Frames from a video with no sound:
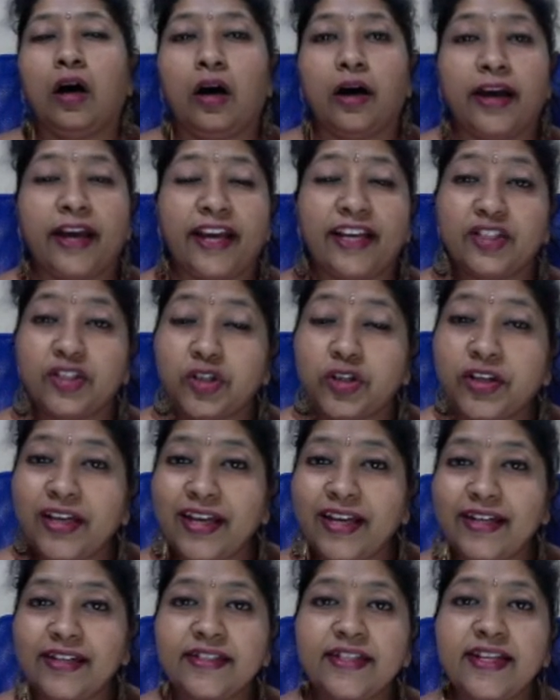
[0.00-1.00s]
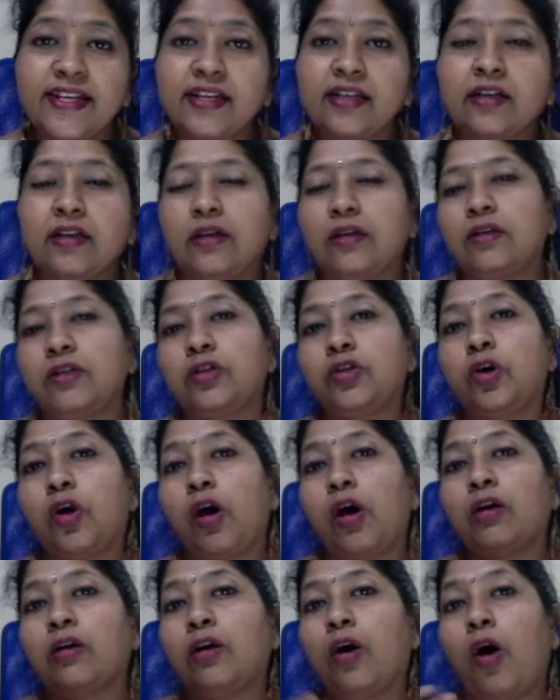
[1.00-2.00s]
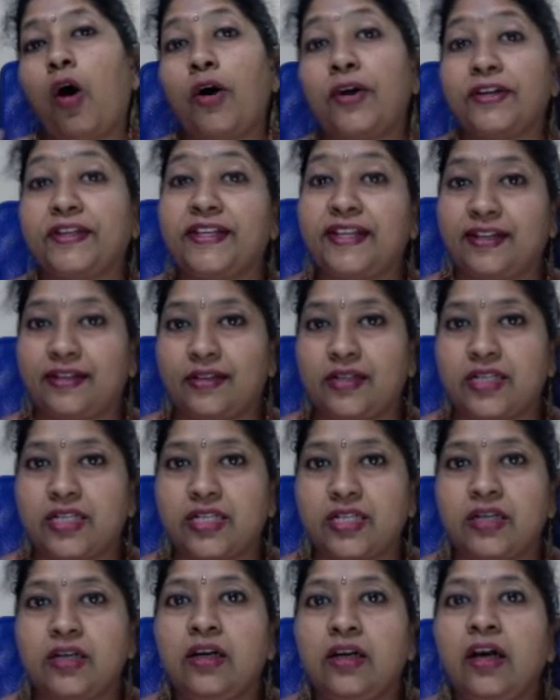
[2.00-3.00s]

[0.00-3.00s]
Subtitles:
educating your audience,